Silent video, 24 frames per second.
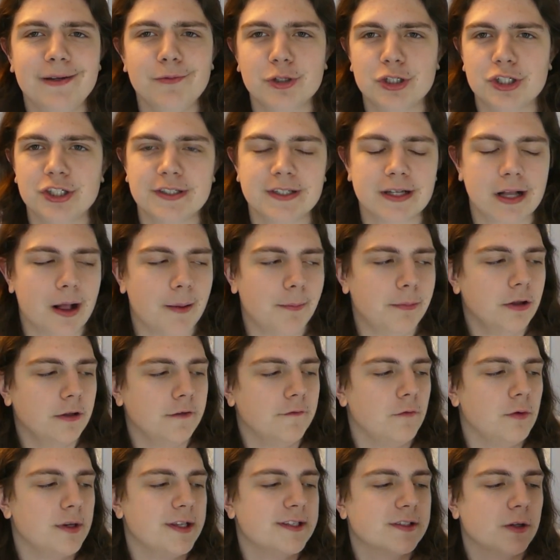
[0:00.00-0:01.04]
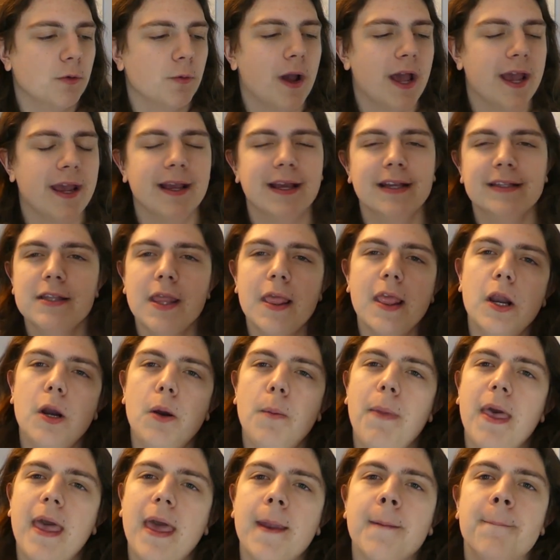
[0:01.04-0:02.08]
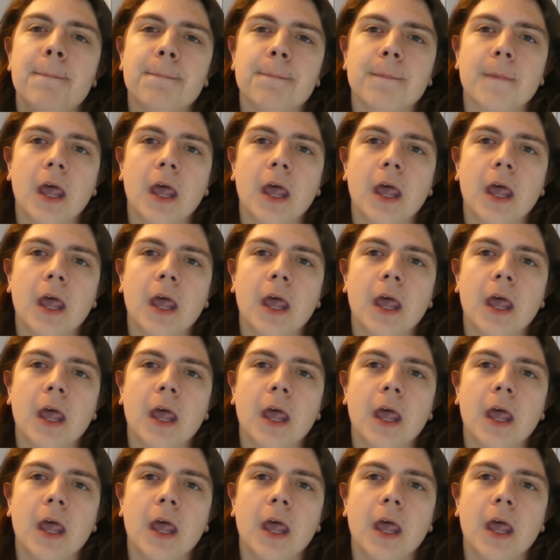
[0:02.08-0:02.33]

which is a couple of weeks away. It's a little bit